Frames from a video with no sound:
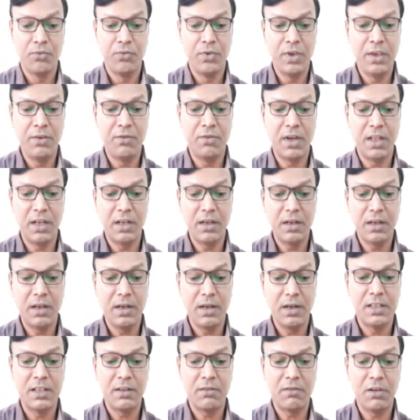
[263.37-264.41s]
V1
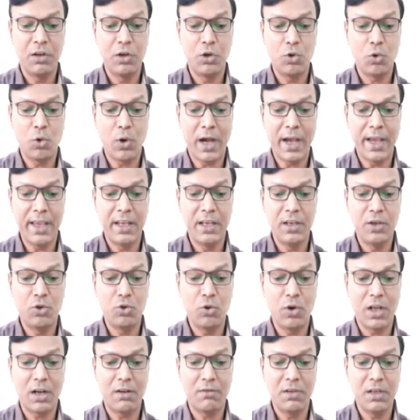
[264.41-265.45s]
is equal to I
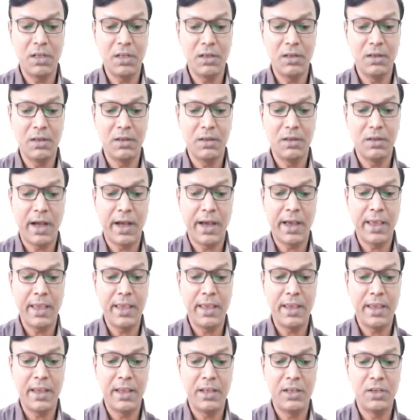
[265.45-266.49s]
into R1,
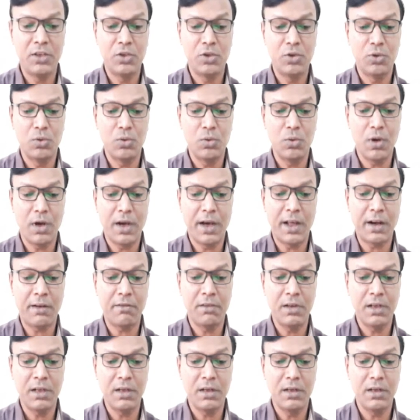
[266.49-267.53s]
I into
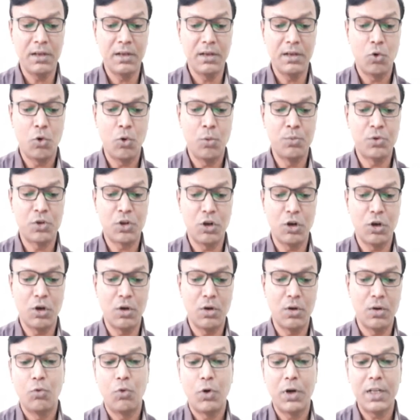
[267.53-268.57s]
R1 Ohm's law.
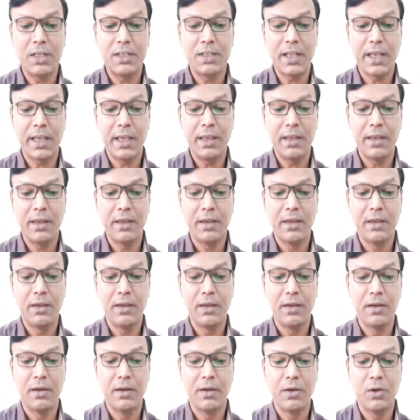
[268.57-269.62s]
What is I?
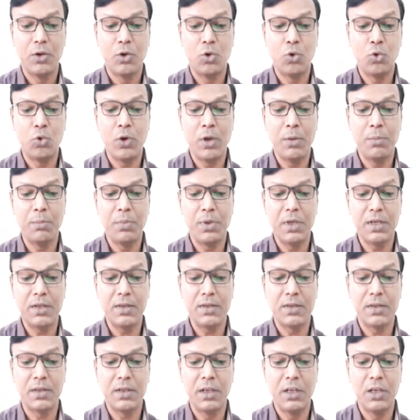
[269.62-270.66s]
2
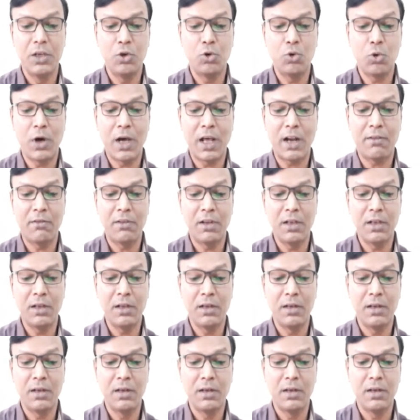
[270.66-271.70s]
amperes into R1
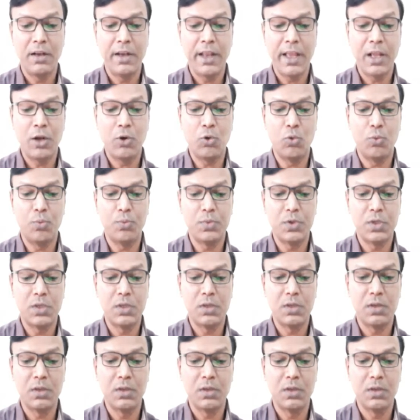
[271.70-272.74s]
10
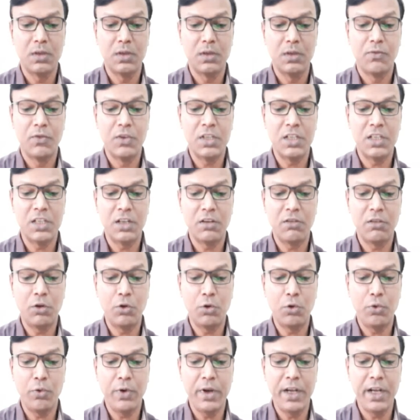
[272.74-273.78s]
ohms which is equal
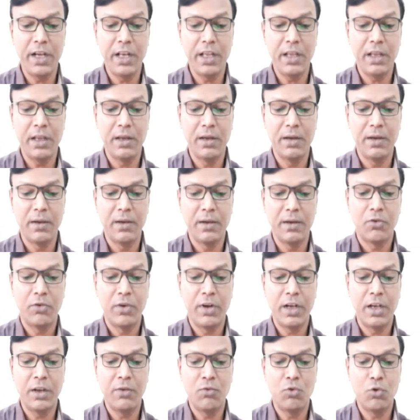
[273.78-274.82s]
to 20,
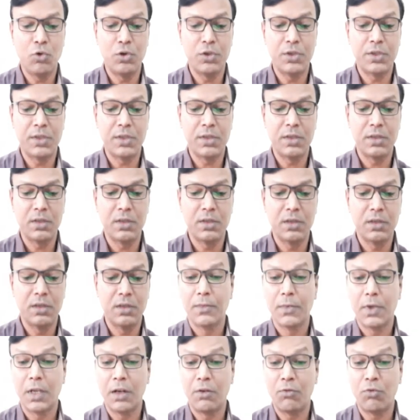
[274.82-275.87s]
20 volts.
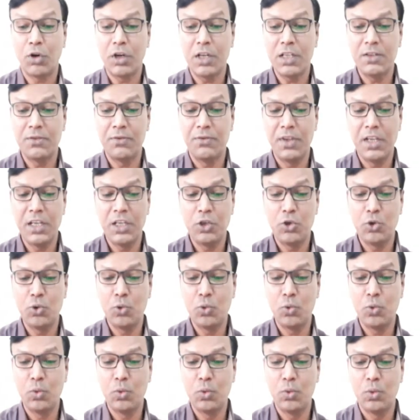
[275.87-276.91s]
And what is
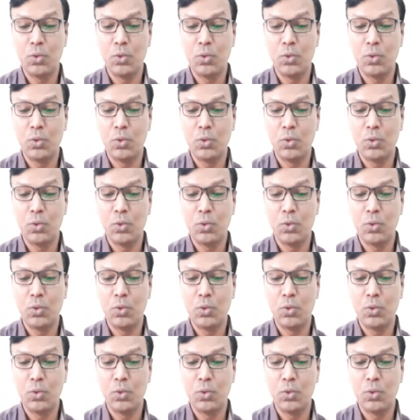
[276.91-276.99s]
V2?